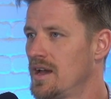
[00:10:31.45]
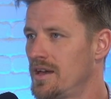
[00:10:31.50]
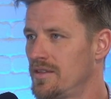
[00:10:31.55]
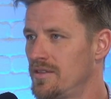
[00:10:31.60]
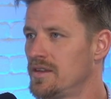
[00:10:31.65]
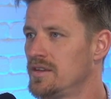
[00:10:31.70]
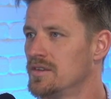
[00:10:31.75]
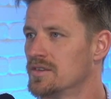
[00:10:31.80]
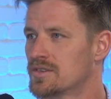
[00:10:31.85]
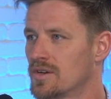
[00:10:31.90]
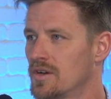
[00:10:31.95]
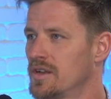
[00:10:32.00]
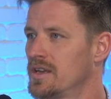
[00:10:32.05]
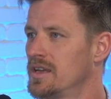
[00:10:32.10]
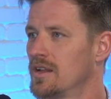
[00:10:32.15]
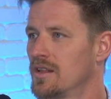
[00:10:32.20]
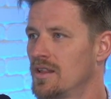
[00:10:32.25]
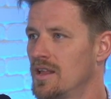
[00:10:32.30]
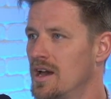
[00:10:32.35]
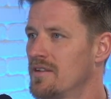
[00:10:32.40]
I think you start to
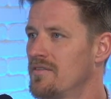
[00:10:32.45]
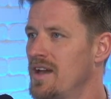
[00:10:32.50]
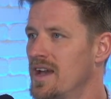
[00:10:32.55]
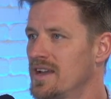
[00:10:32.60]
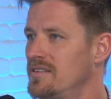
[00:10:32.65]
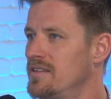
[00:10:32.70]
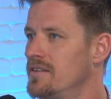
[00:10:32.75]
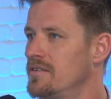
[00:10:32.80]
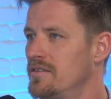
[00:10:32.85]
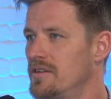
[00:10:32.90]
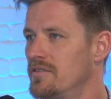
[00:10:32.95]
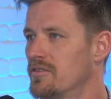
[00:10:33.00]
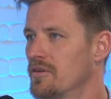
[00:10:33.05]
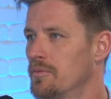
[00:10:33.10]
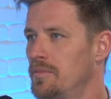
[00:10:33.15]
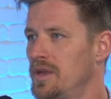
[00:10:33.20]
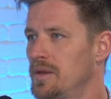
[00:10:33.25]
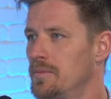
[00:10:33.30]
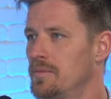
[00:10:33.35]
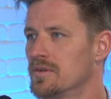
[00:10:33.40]
get a lot of activity
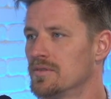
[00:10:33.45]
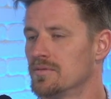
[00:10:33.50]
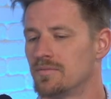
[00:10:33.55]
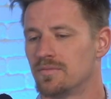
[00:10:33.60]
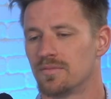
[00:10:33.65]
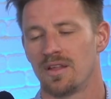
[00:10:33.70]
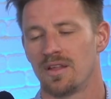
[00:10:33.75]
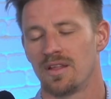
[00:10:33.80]
from people.